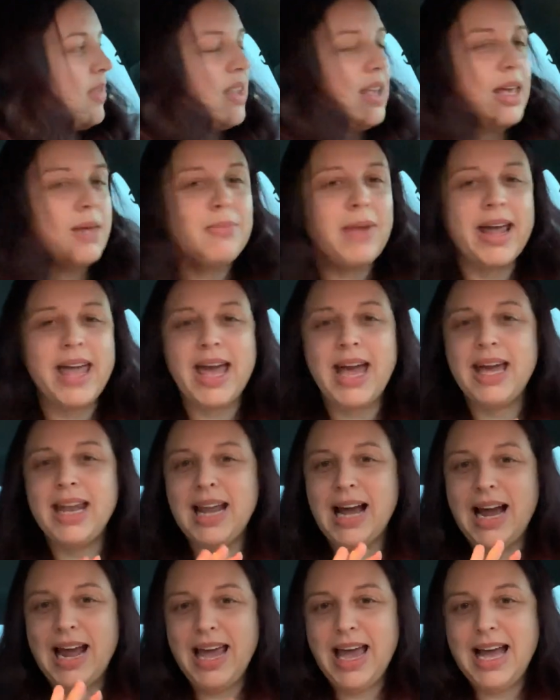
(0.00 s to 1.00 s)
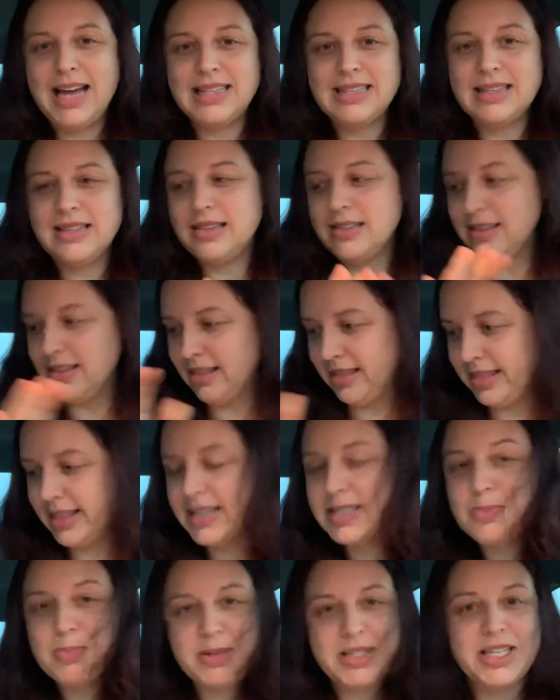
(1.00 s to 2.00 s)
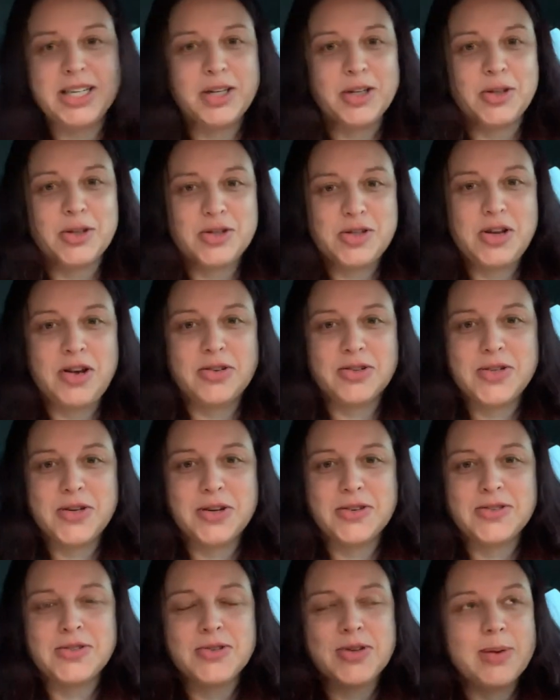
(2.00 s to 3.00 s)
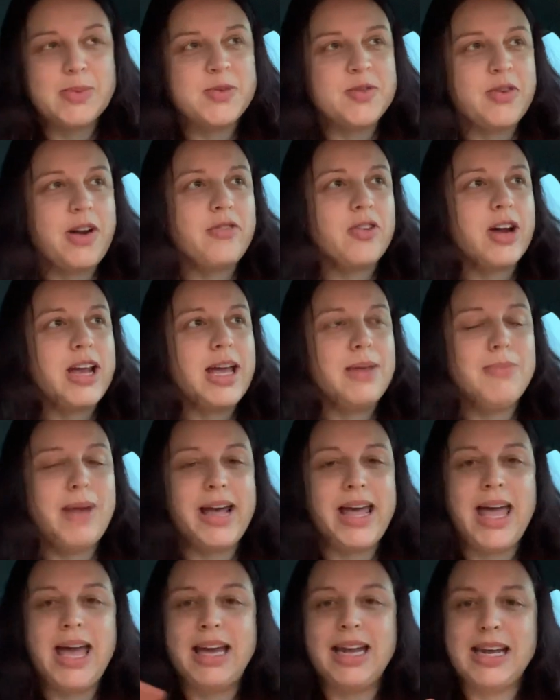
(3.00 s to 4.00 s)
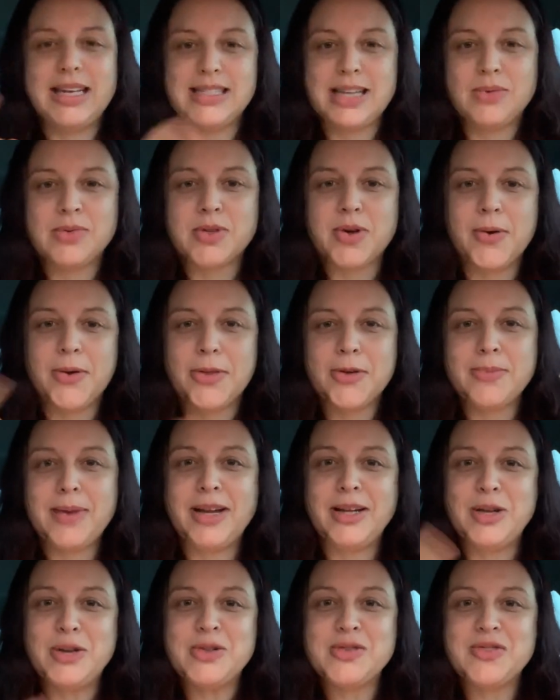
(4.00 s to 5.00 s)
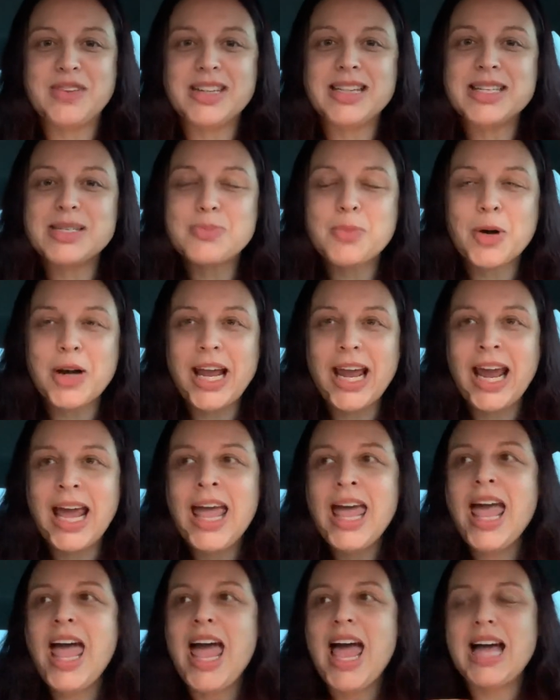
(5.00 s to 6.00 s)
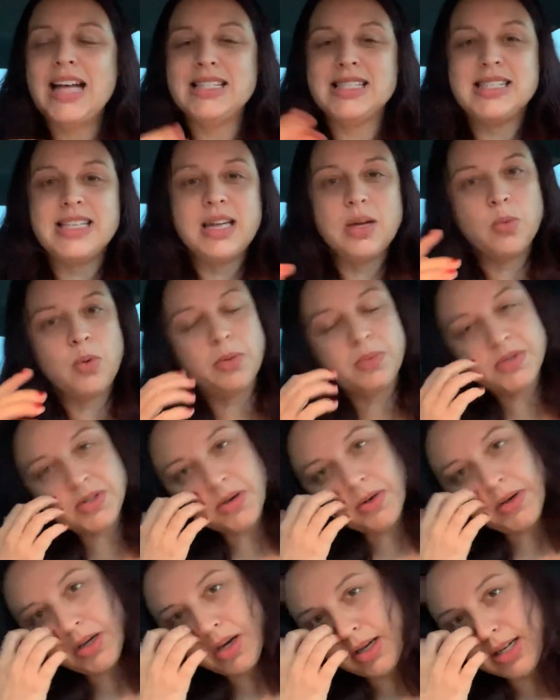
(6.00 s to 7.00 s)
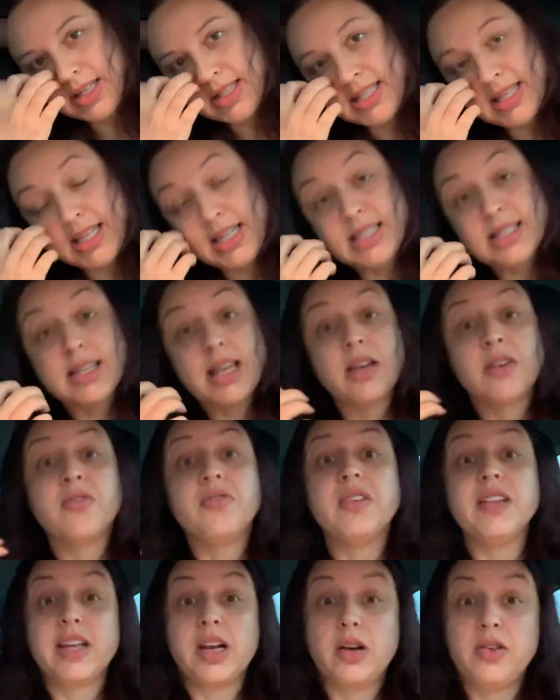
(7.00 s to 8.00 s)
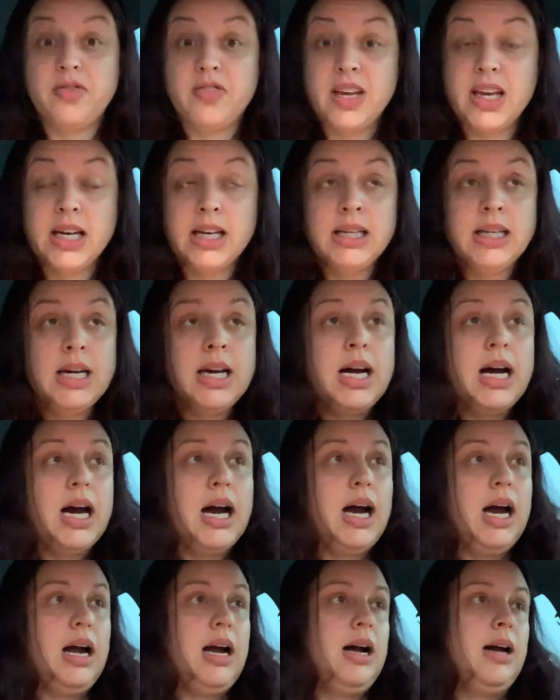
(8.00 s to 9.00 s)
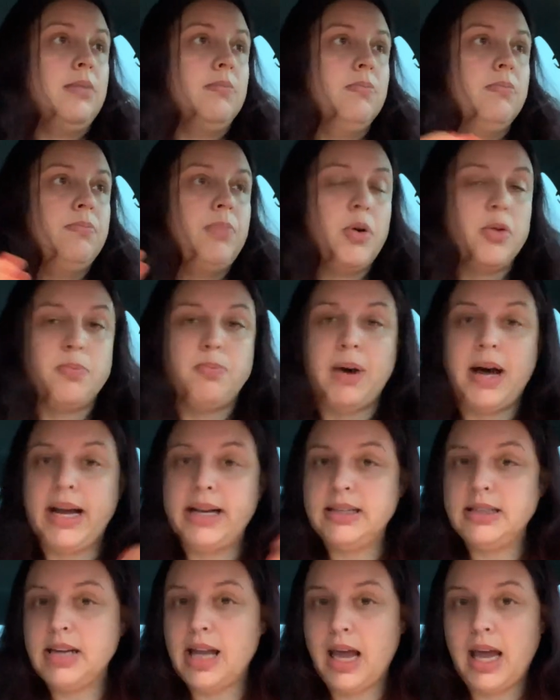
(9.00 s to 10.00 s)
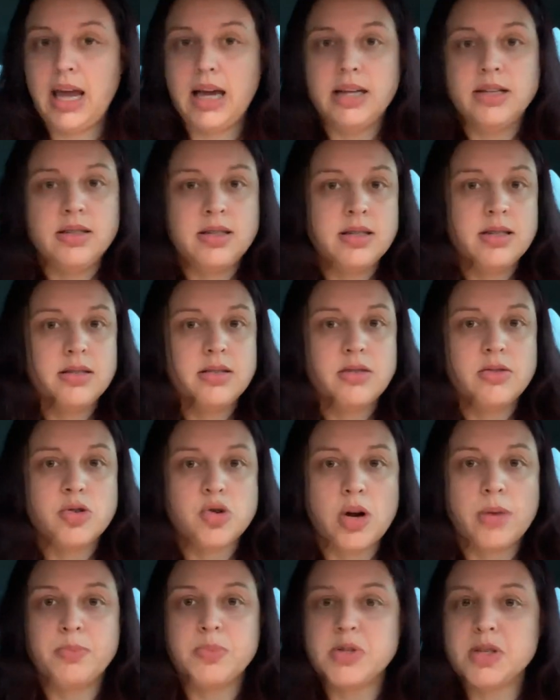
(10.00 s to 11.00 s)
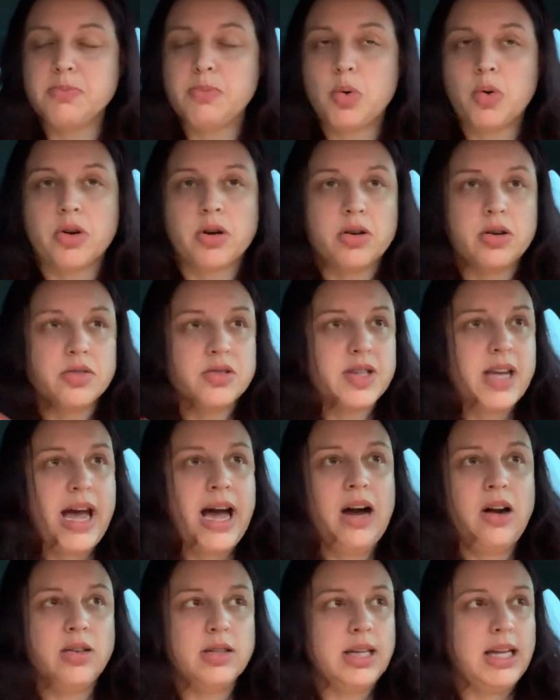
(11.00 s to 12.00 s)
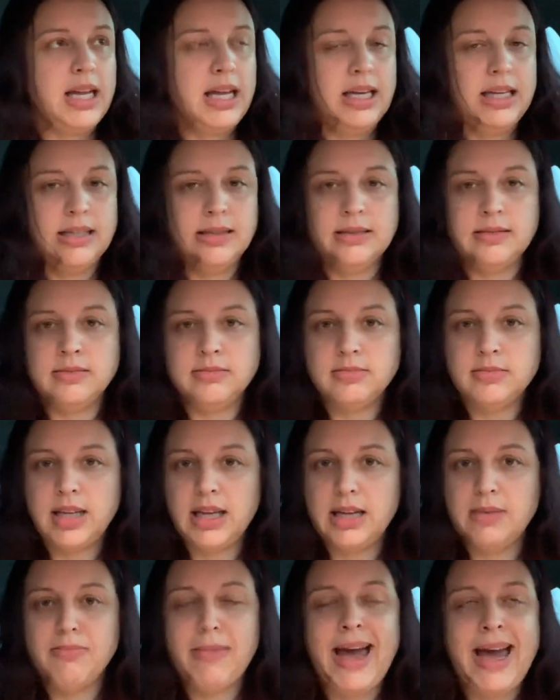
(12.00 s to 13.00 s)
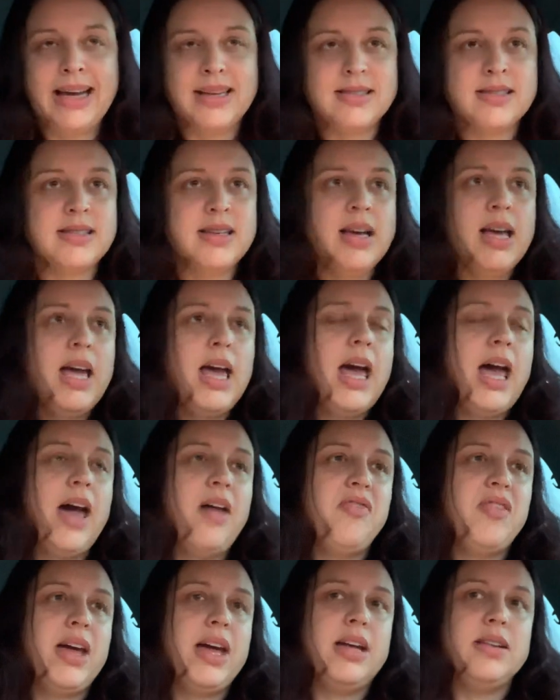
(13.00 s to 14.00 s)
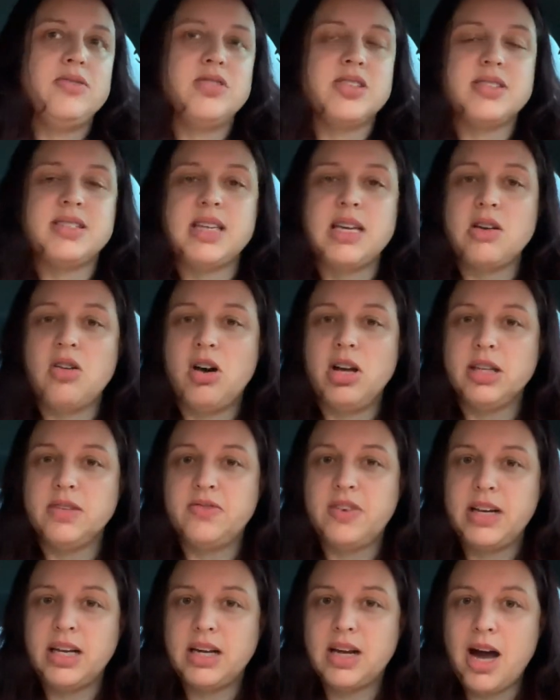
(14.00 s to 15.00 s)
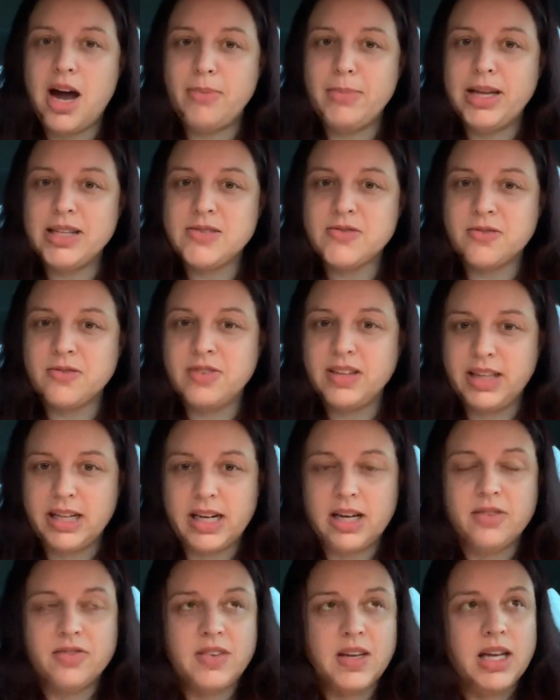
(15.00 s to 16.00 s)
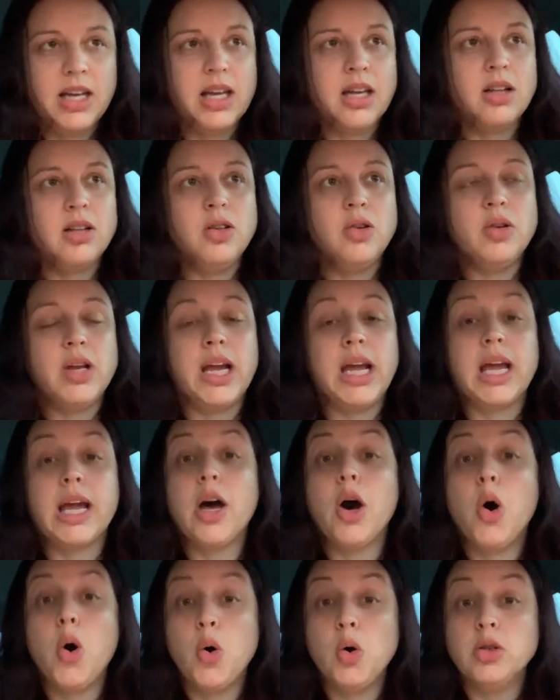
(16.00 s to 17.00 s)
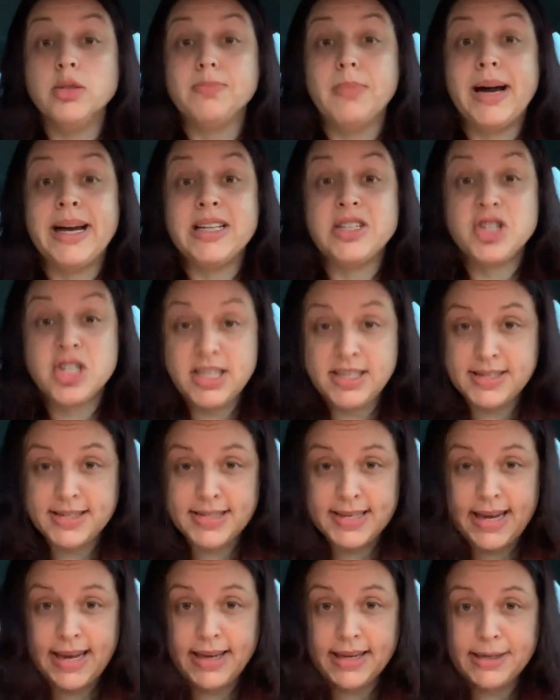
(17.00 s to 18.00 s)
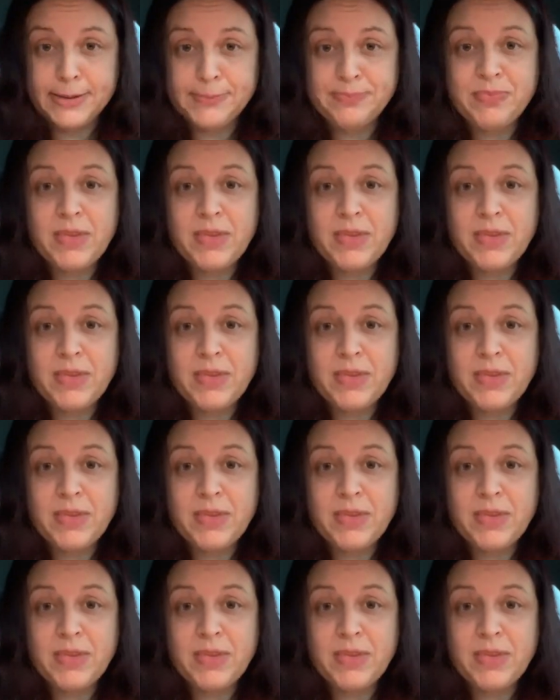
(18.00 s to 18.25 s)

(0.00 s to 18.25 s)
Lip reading: In my head, I had this particular song, Stars and Stripes Forever, in my head as I was going through my news feed this morning and seeing what was going on in cities like Philadelphia. Both Biden and Trump supporters out in mass, and then just seeing all the funny comments from Philadelphia, including "Hold my cheesesteak."